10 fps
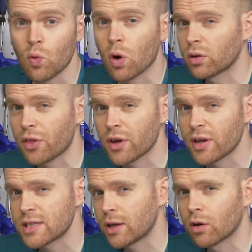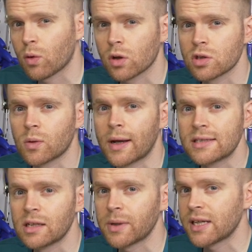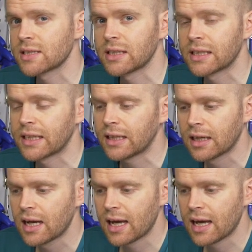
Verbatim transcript: 130 or a 120 BCD,